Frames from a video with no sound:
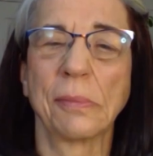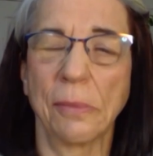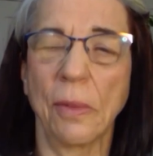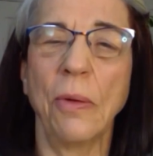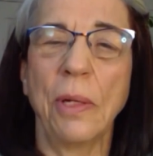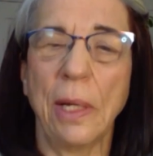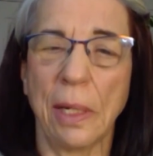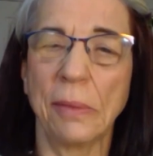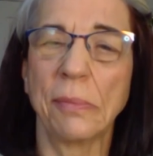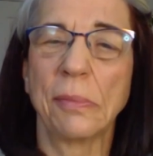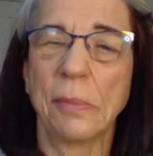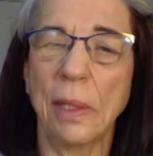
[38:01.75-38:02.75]
Oh yeah,
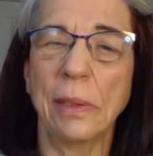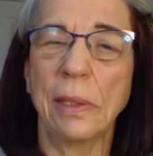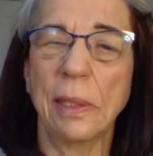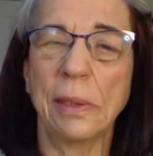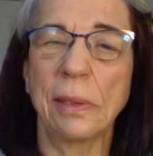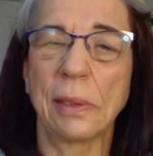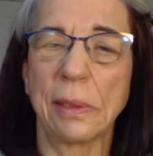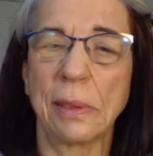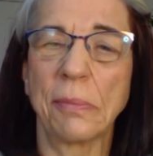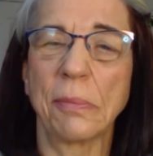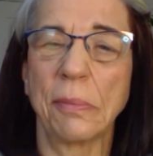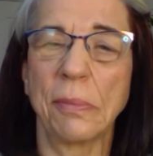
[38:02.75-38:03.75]
that's
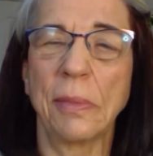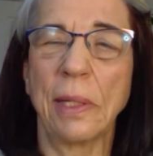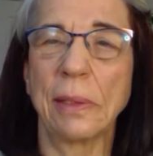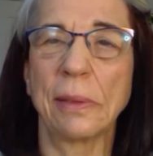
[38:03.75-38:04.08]
kind